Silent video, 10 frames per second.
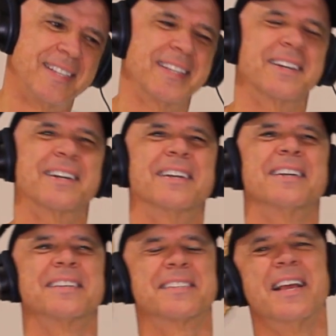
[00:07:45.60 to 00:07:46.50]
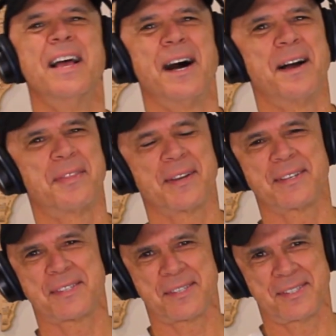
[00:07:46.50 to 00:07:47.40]
There it is. I think
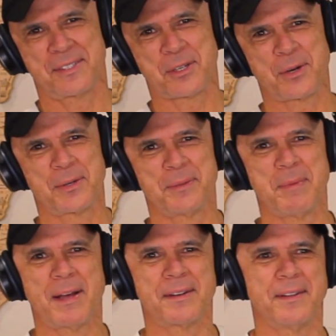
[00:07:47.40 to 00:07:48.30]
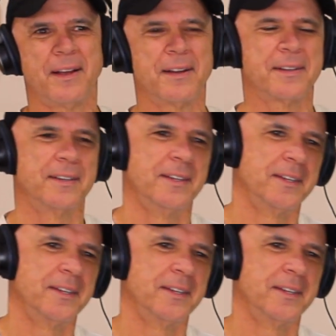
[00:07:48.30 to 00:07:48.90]
it's his internal monologue,